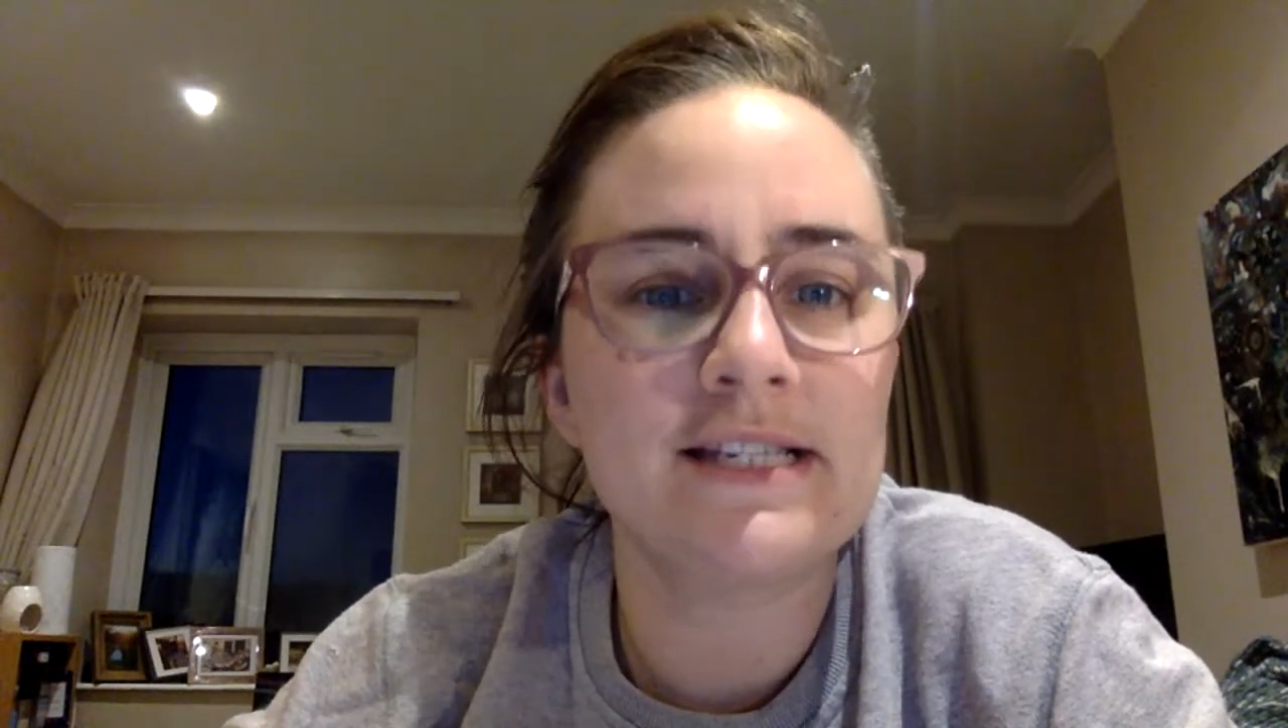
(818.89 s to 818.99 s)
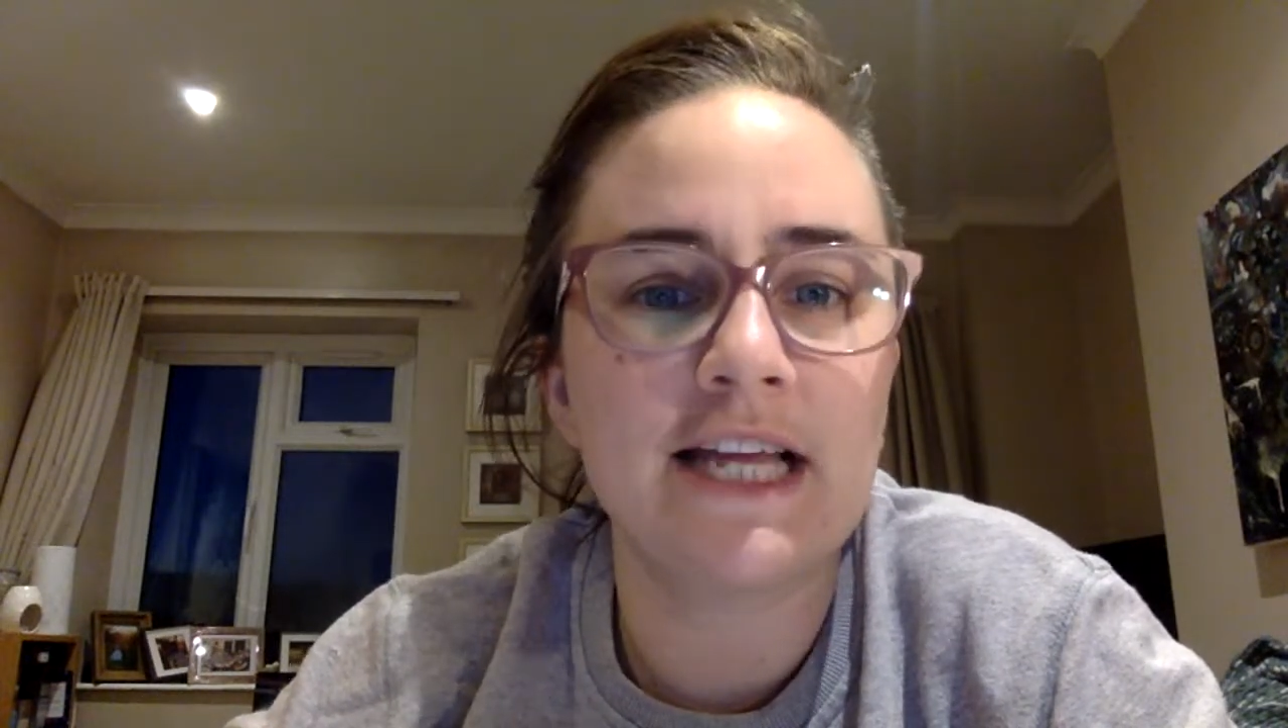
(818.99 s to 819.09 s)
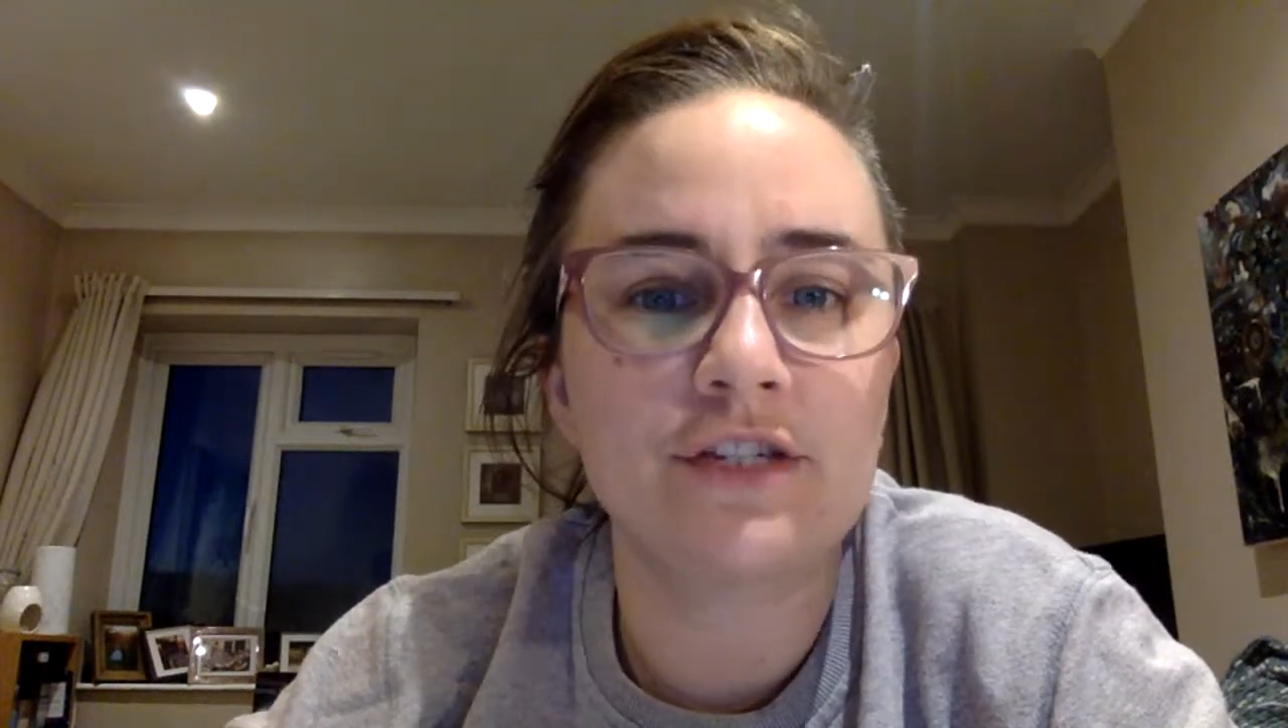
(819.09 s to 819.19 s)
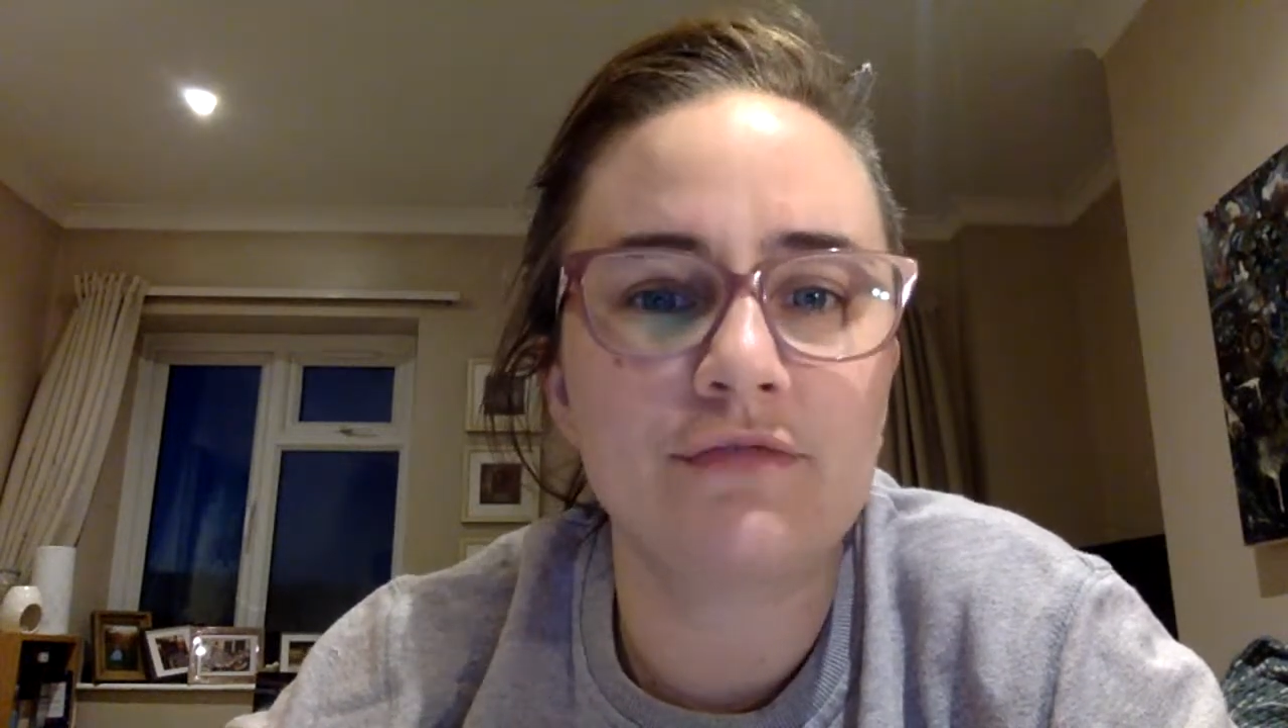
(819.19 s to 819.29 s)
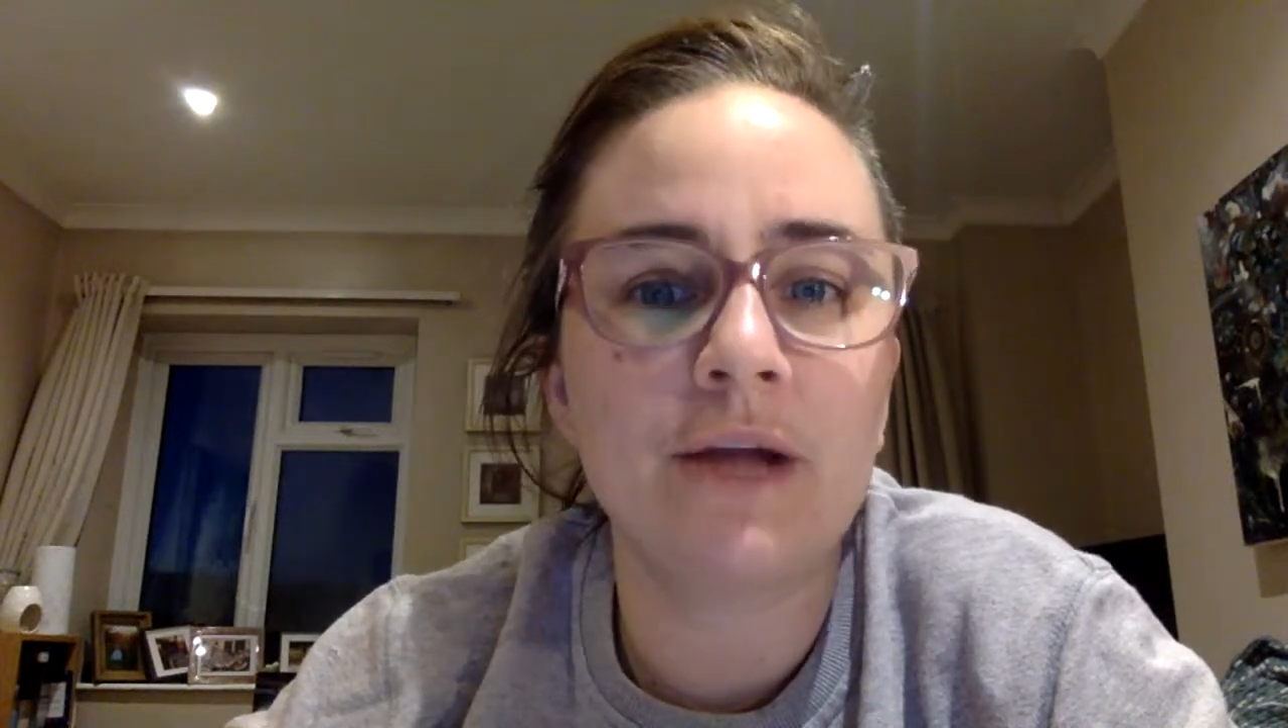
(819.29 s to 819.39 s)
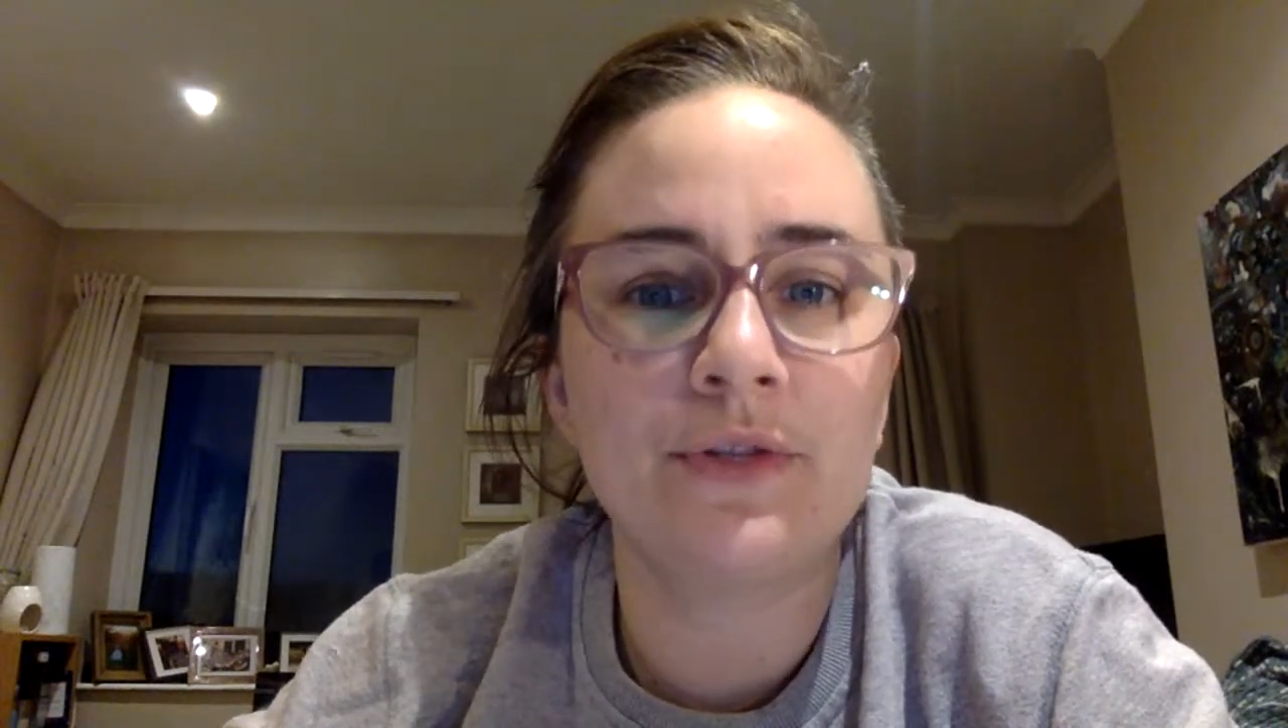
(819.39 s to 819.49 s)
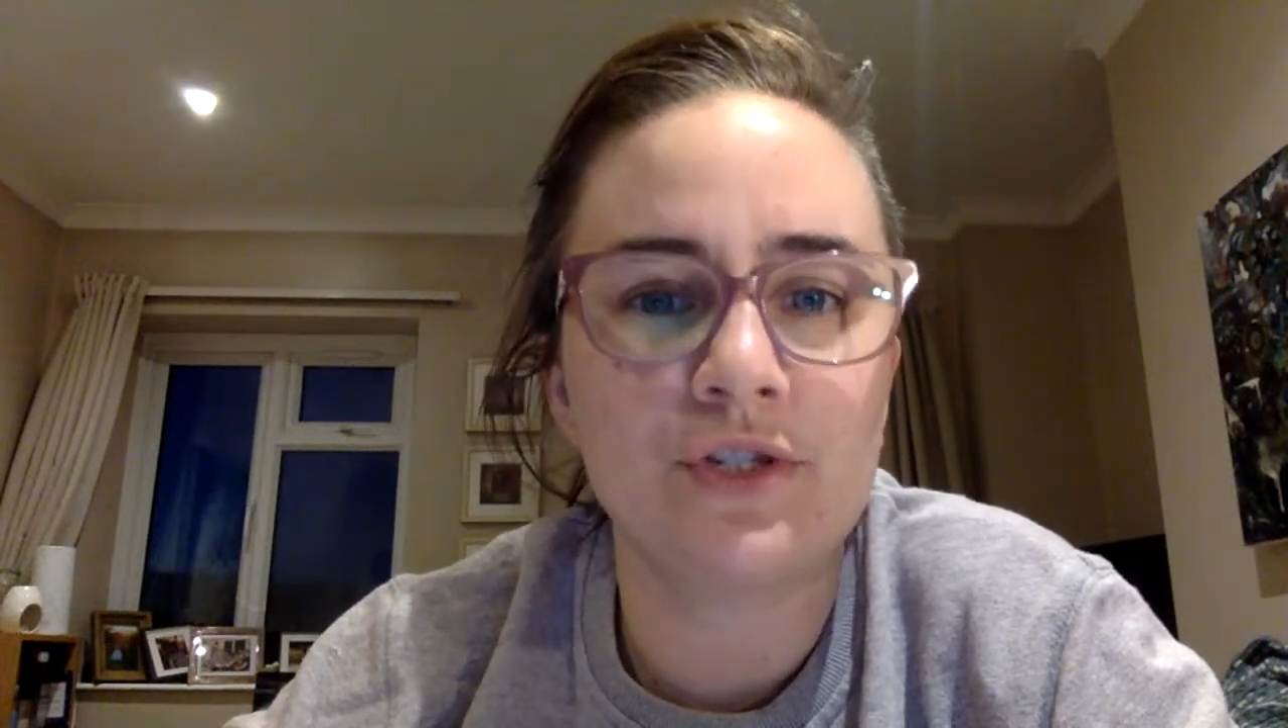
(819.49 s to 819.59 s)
legs round the